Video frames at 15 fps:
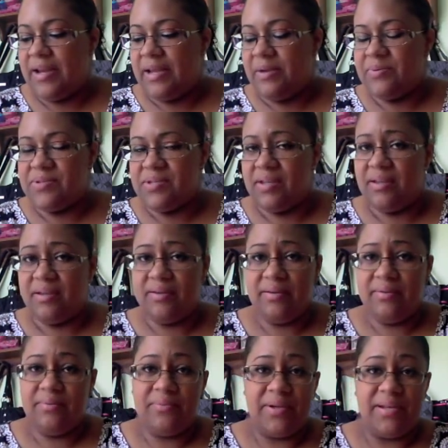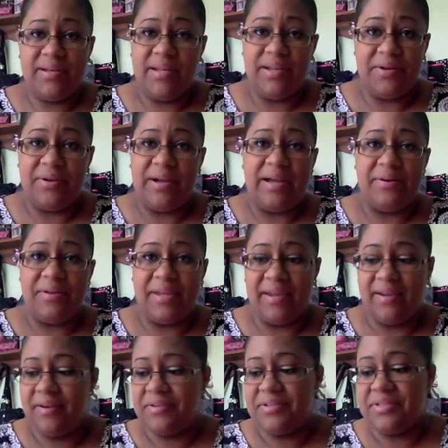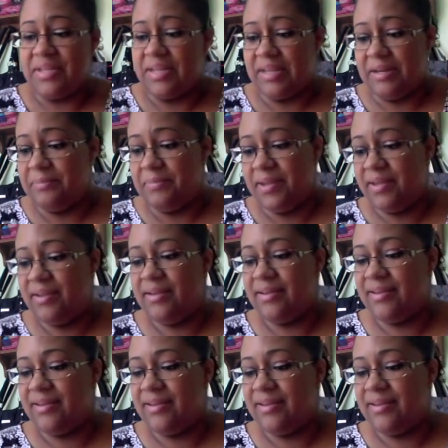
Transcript: I was like, what needle? I don't care. Stick it in me.